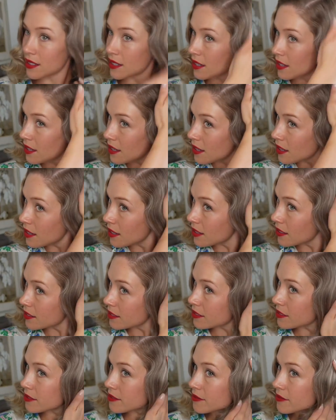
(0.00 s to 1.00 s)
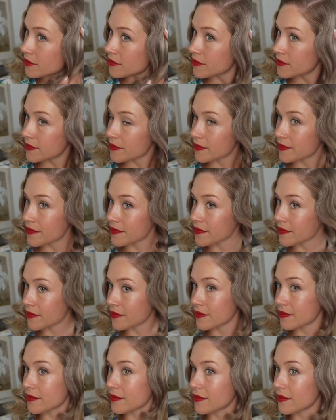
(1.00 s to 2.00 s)

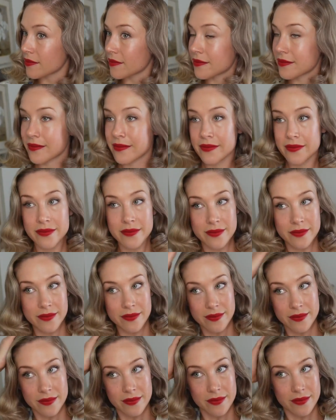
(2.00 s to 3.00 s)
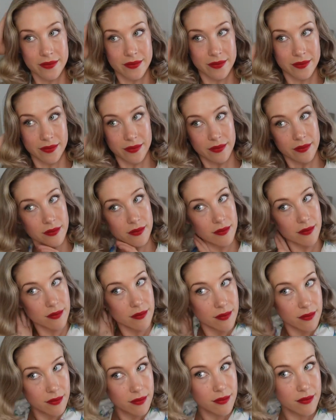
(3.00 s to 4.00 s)

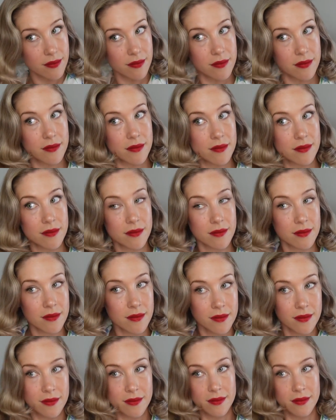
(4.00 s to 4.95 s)
Nothing is said.